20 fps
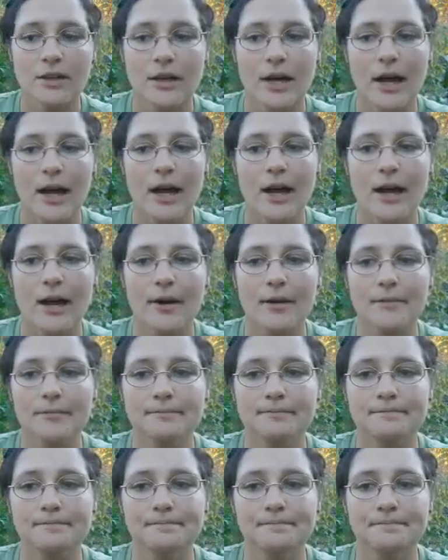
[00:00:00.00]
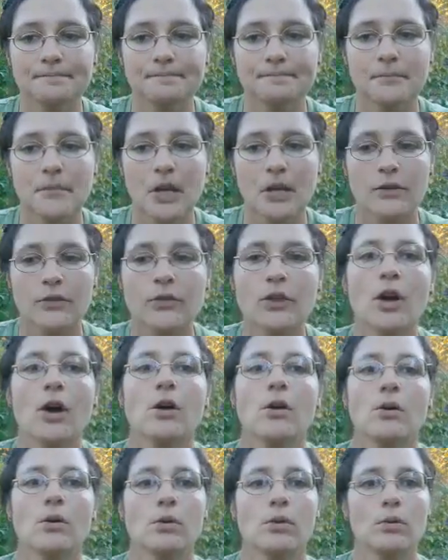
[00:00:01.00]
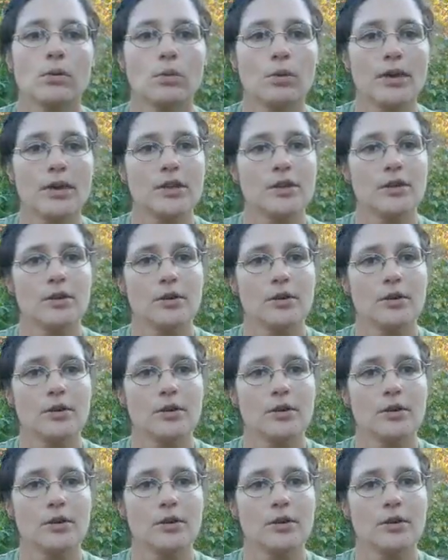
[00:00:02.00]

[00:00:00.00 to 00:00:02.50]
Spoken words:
So if